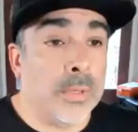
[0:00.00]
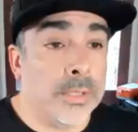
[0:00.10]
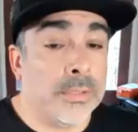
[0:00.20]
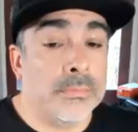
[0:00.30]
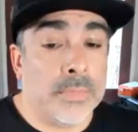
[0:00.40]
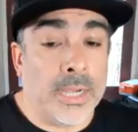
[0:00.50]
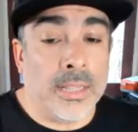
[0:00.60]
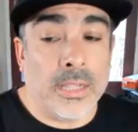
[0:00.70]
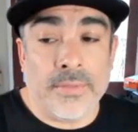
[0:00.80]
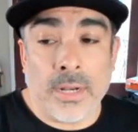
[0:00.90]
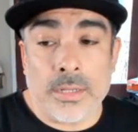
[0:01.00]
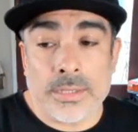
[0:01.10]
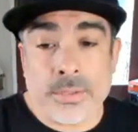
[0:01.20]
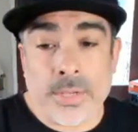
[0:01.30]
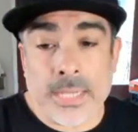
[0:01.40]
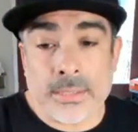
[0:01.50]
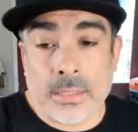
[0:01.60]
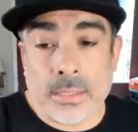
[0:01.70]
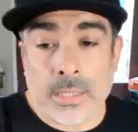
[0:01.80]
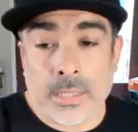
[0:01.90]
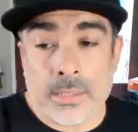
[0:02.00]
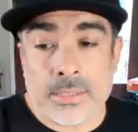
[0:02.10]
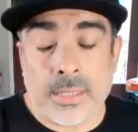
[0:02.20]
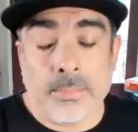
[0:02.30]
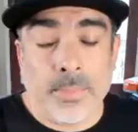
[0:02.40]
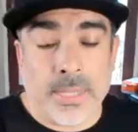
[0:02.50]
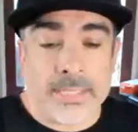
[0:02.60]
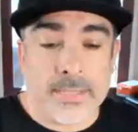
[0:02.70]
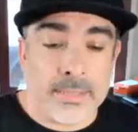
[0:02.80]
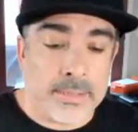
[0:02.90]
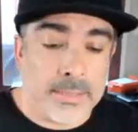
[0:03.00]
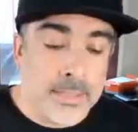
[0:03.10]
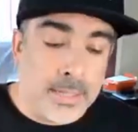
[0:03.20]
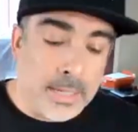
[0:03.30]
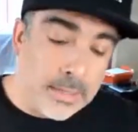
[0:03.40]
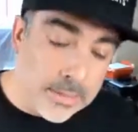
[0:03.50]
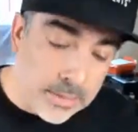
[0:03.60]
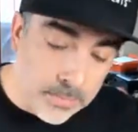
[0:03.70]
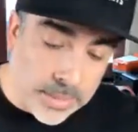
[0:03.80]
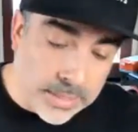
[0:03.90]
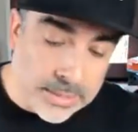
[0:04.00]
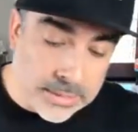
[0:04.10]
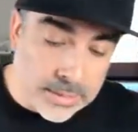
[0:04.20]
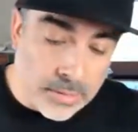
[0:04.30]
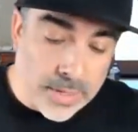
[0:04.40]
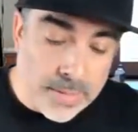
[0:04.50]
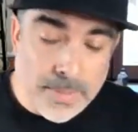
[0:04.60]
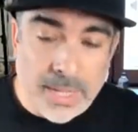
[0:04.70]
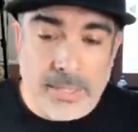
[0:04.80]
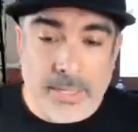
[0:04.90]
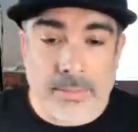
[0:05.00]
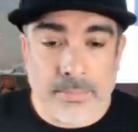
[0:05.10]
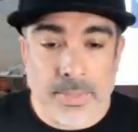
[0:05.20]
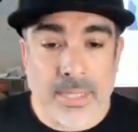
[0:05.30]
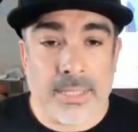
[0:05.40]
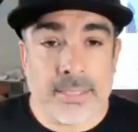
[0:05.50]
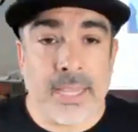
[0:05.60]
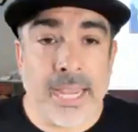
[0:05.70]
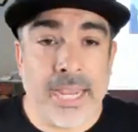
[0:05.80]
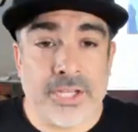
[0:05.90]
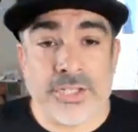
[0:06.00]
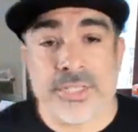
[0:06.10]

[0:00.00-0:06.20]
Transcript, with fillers: dude. I love that. Also, guys, look, in some places, I know some places already banned it because agents